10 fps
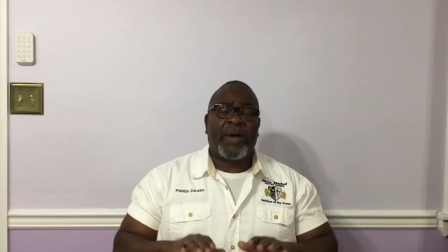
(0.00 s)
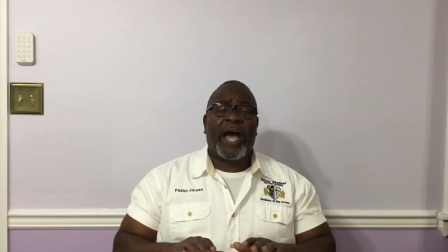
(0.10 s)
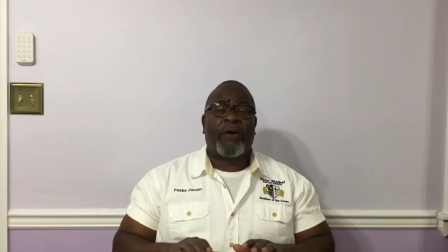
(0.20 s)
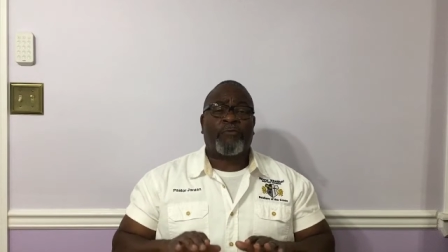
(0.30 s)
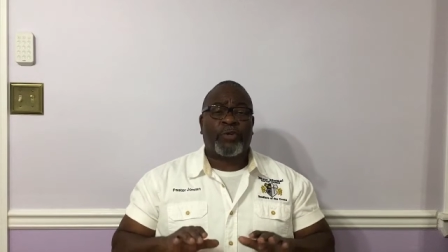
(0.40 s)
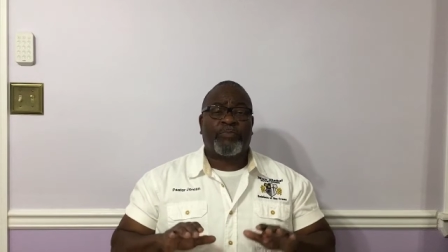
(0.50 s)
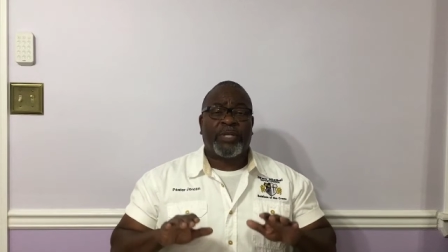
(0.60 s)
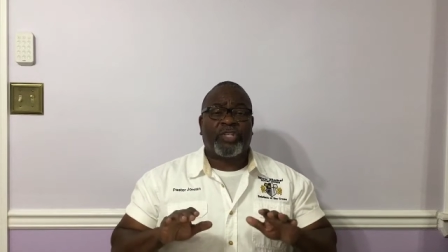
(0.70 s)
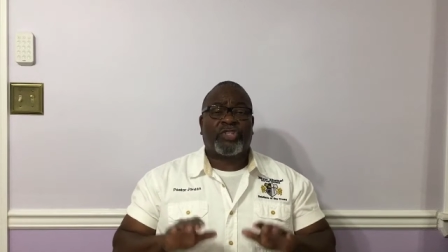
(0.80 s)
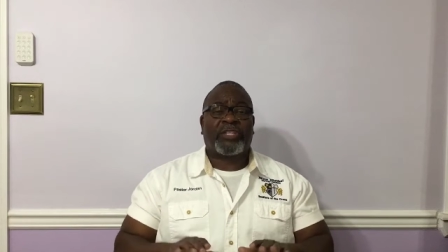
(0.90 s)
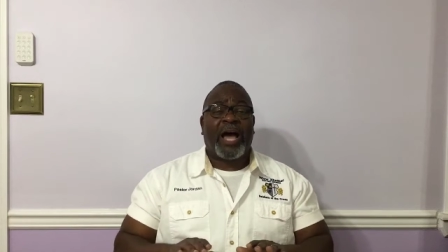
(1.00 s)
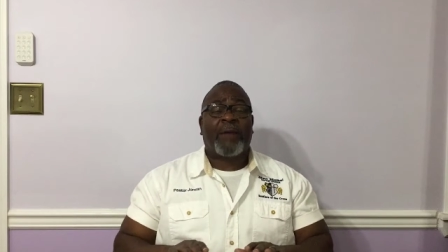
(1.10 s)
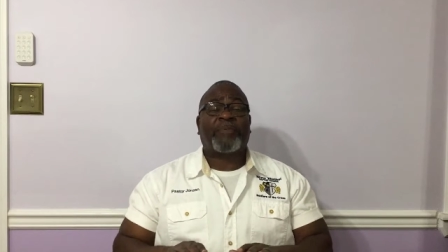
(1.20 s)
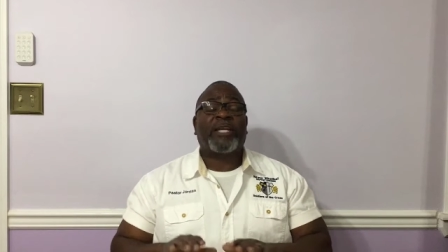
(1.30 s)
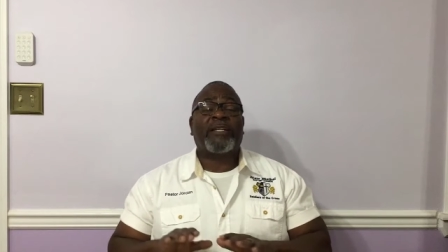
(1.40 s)
mouth would be
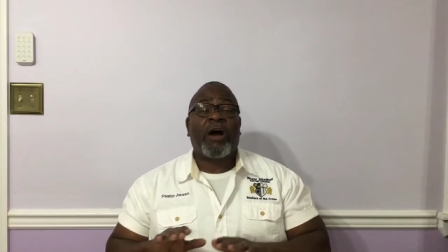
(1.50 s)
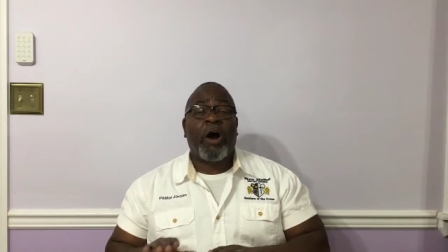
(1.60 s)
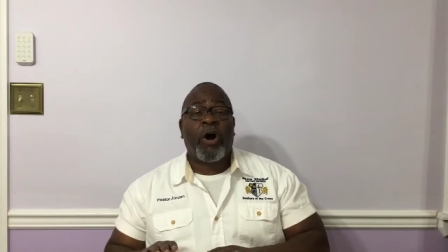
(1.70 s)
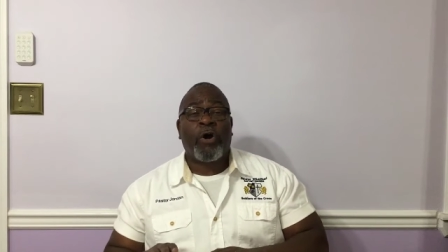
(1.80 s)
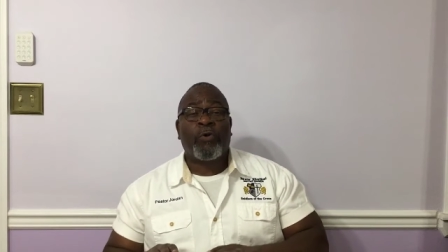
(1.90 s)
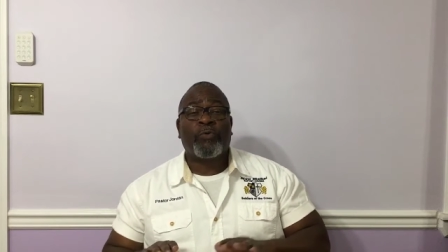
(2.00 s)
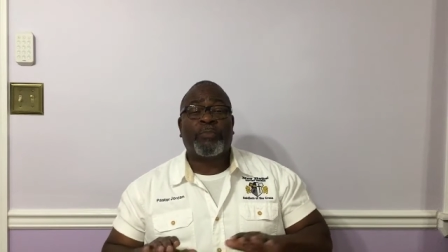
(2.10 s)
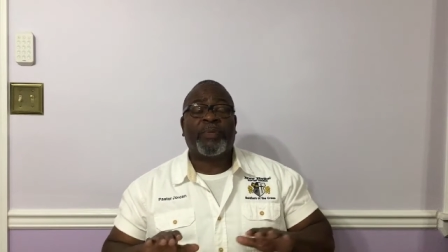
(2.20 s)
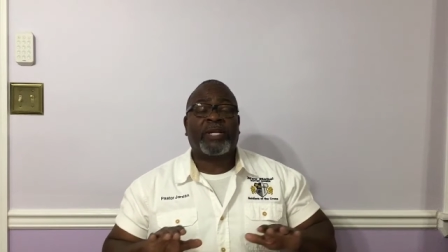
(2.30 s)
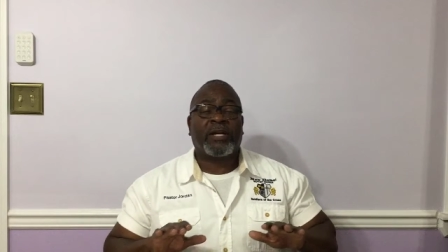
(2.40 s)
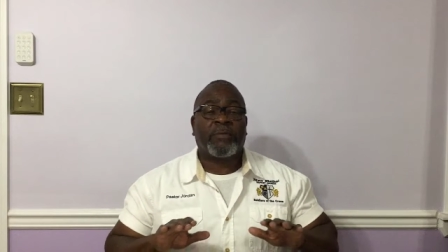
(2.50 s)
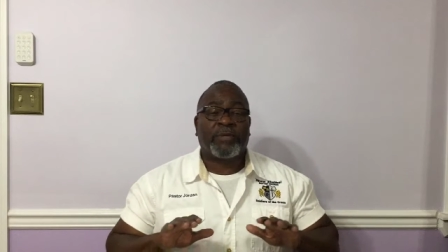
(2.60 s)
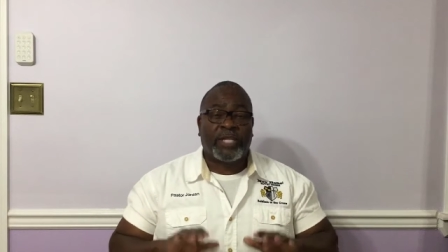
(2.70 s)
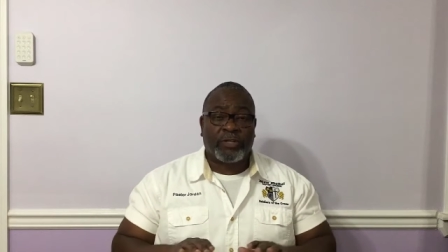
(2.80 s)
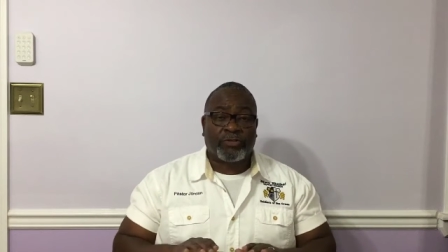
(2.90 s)
stopped and all would
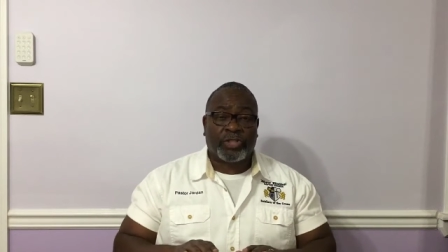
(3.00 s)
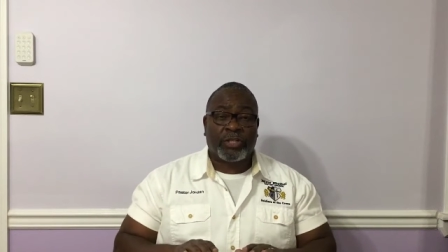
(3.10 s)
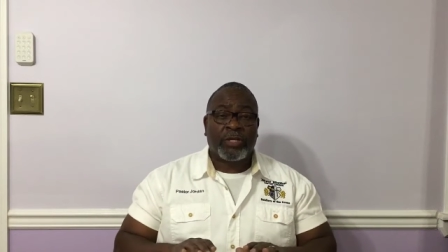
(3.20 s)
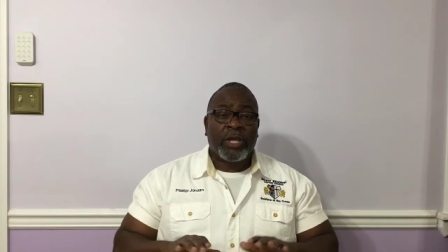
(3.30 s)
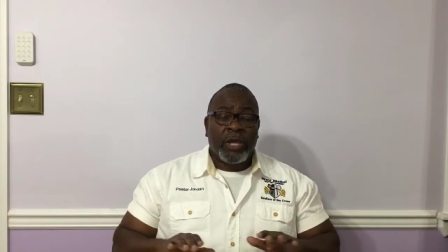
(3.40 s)
become guilty